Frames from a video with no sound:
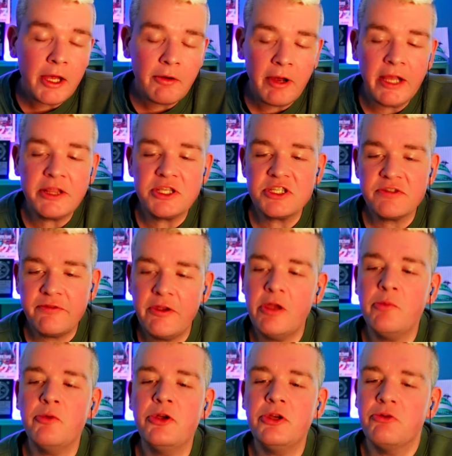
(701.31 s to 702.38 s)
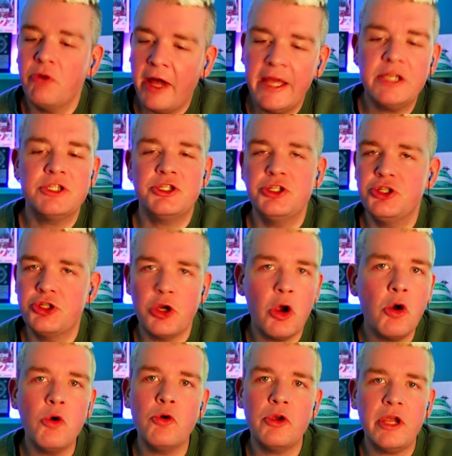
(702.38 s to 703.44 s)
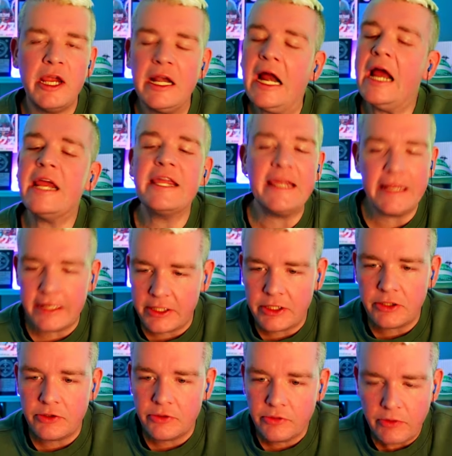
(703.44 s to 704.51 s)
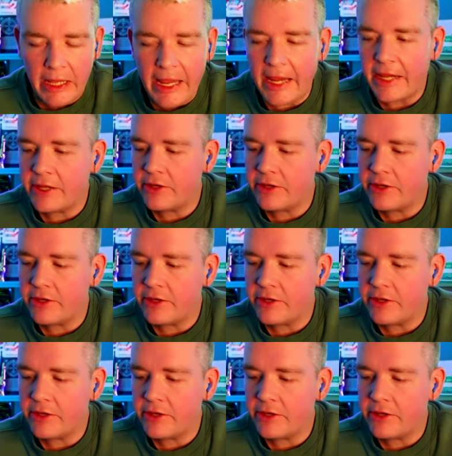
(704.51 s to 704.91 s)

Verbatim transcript: Like, this family likes to joke, and I get it. Like,